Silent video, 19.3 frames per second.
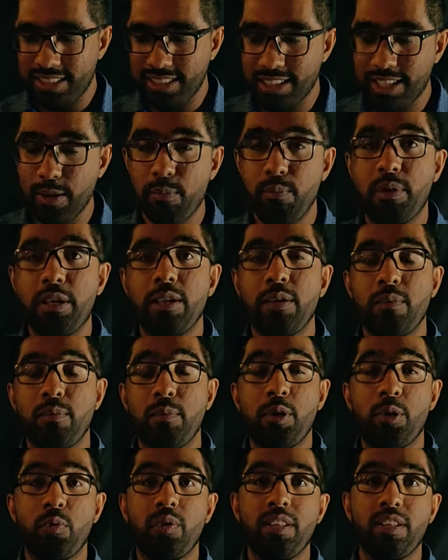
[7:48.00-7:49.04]

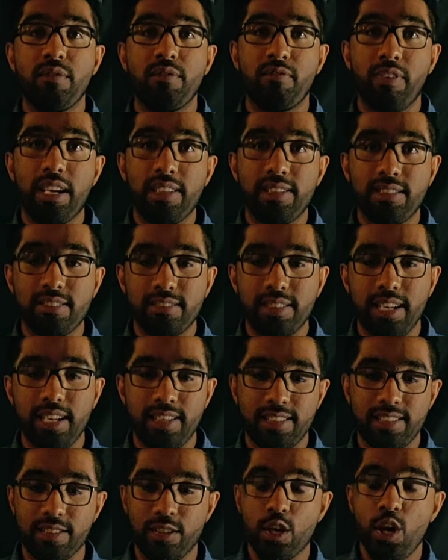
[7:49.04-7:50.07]
between the faces, that is
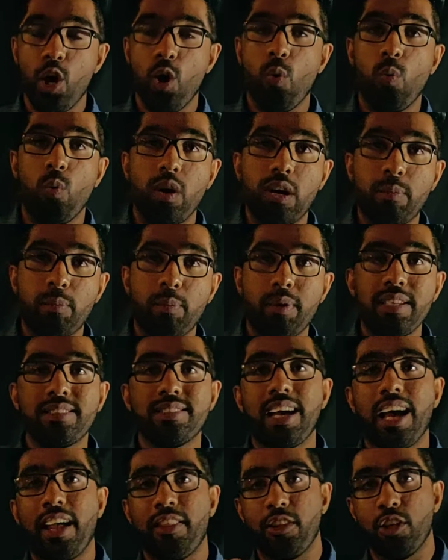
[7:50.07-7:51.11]
the workpiece
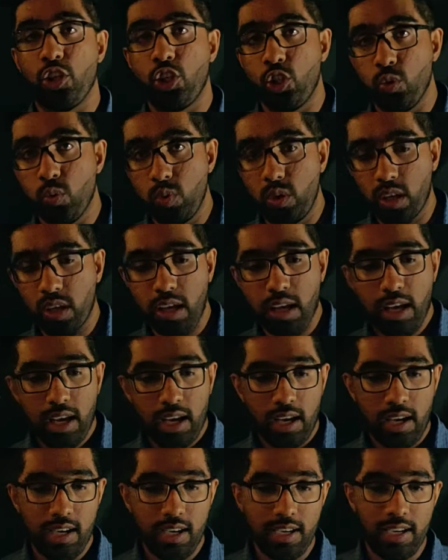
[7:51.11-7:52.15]
and the tool.
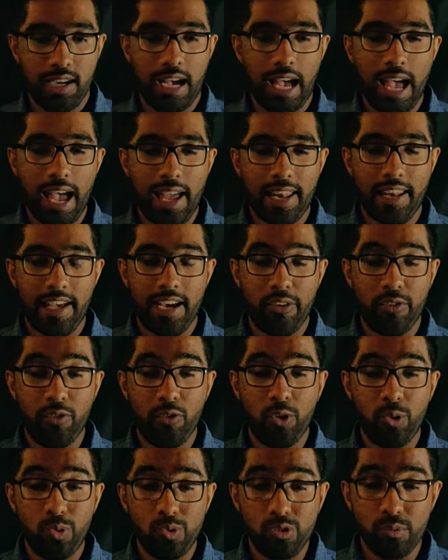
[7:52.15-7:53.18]
And I've
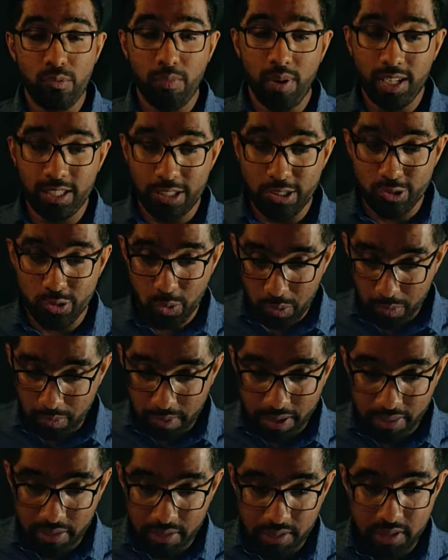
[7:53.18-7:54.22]
used multi-zone
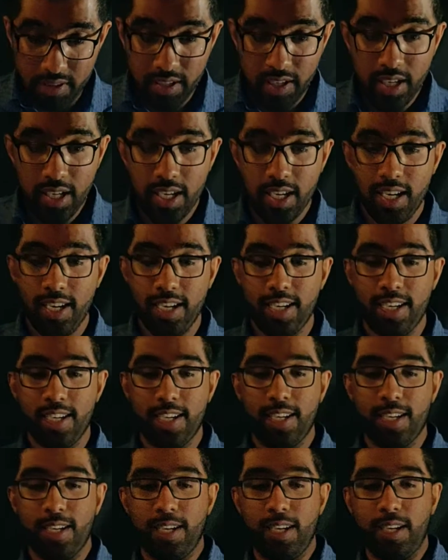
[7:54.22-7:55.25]
method
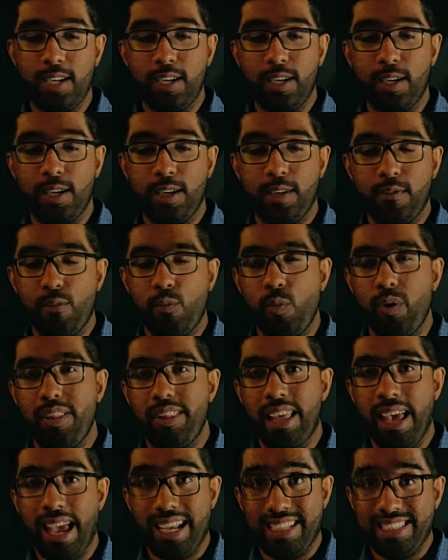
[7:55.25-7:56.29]
with
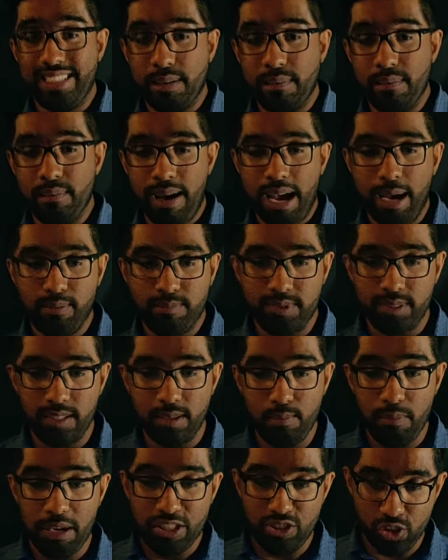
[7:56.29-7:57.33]
hexagon mapped
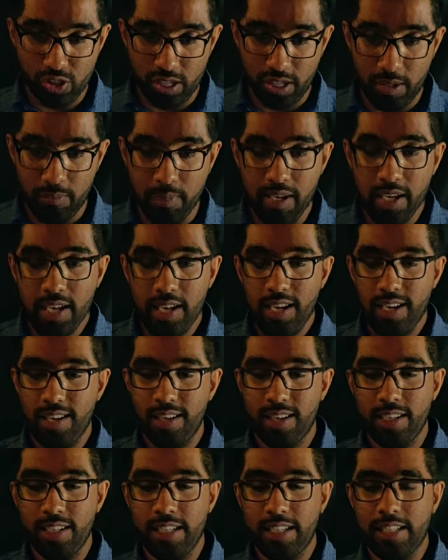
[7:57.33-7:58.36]
mesh type
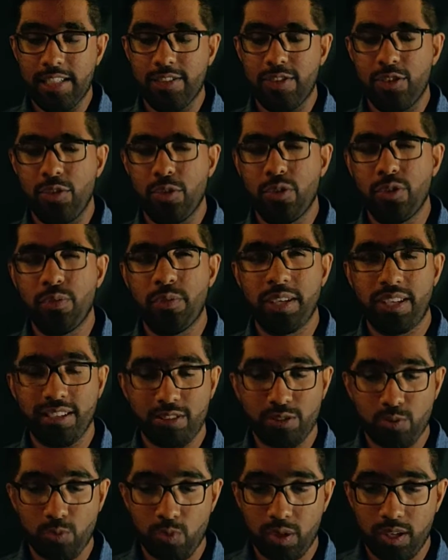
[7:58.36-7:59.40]
is used because
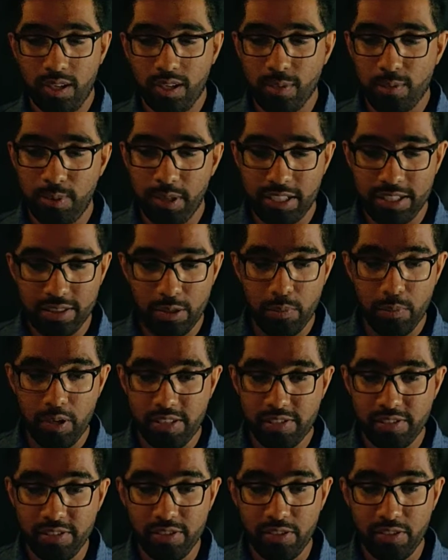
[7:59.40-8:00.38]
the presence of the